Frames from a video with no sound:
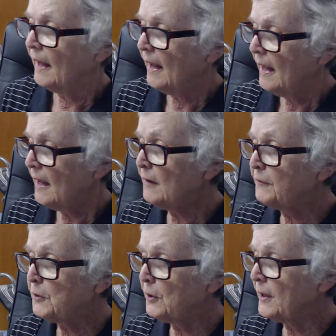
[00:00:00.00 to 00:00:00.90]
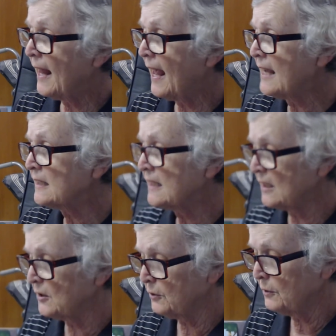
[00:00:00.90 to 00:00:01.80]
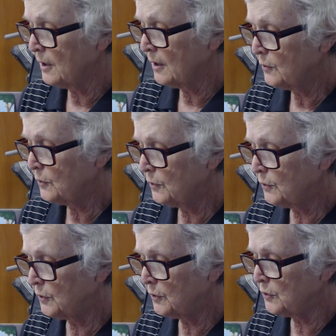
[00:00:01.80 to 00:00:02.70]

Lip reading: If you're an anteater, you